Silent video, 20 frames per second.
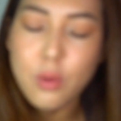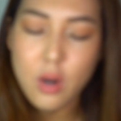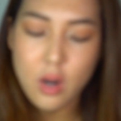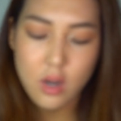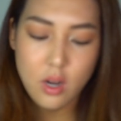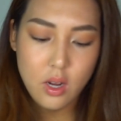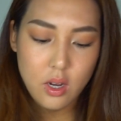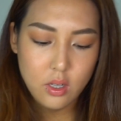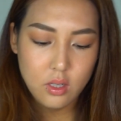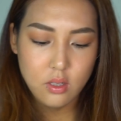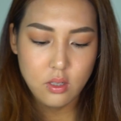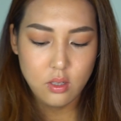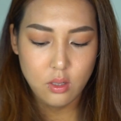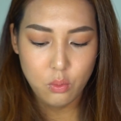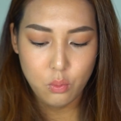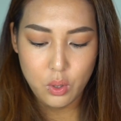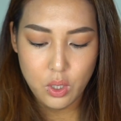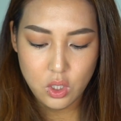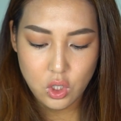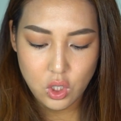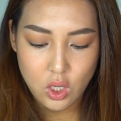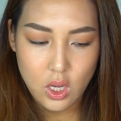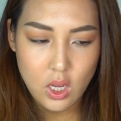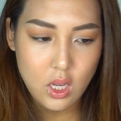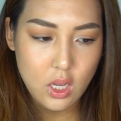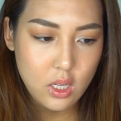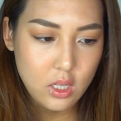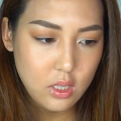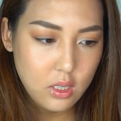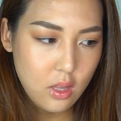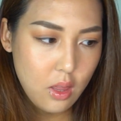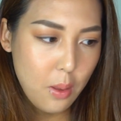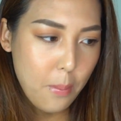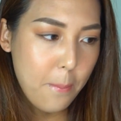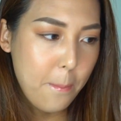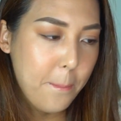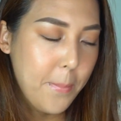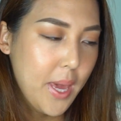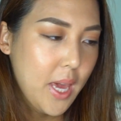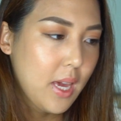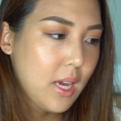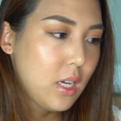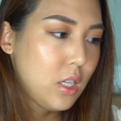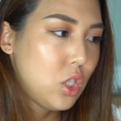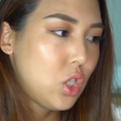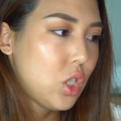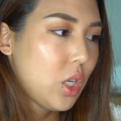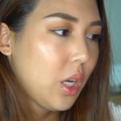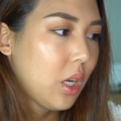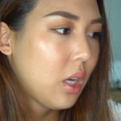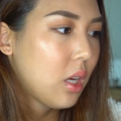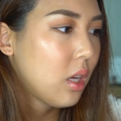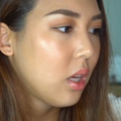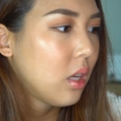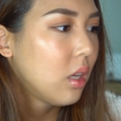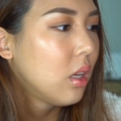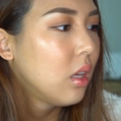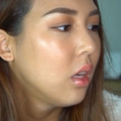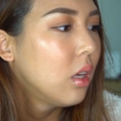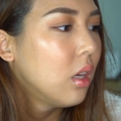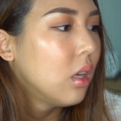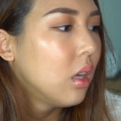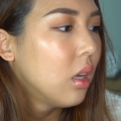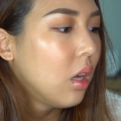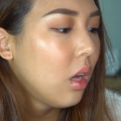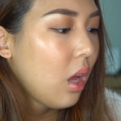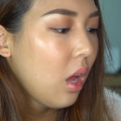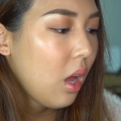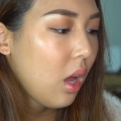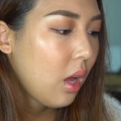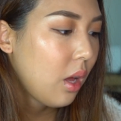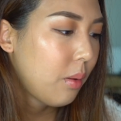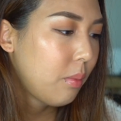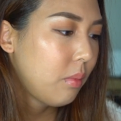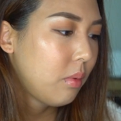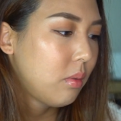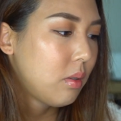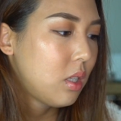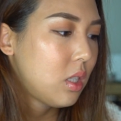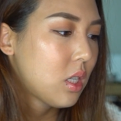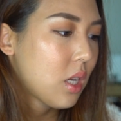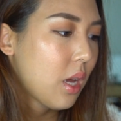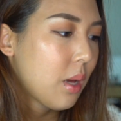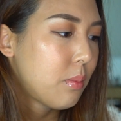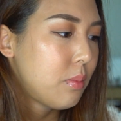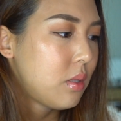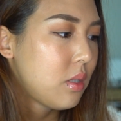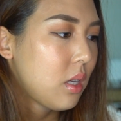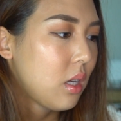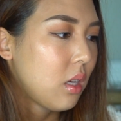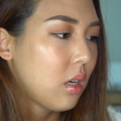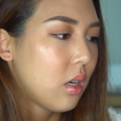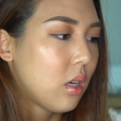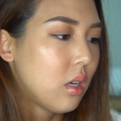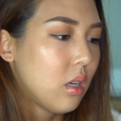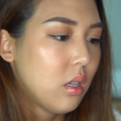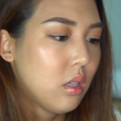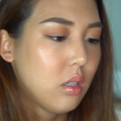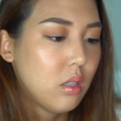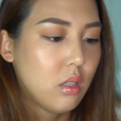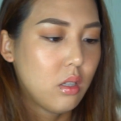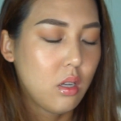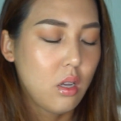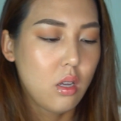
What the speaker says: product, which is the basic tubs here.